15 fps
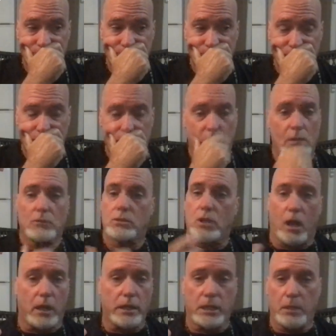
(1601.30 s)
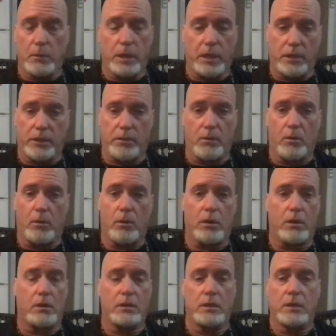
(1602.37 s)
I was talking about
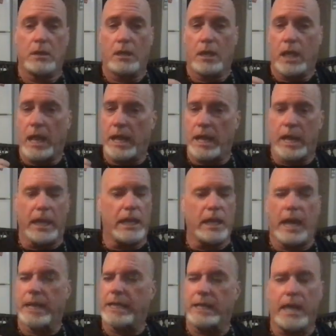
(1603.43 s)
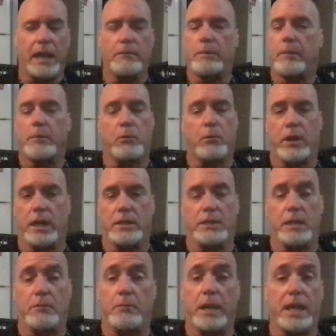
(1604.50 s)
THOR, and I can't remember what I
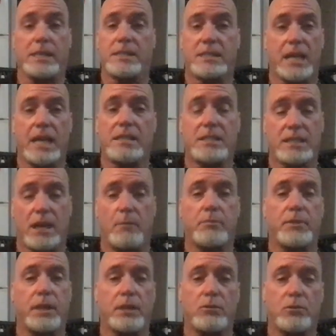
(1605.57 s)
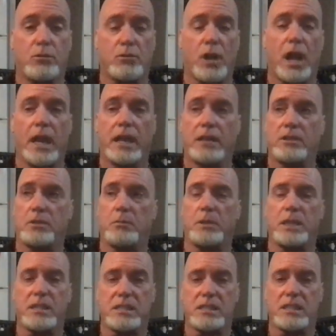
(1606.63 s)
said, but I said something trying to be
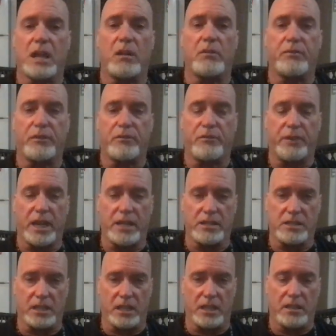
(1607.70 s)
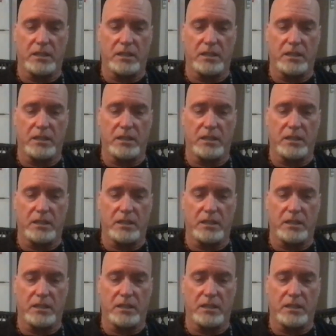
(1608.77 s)
self-effacing,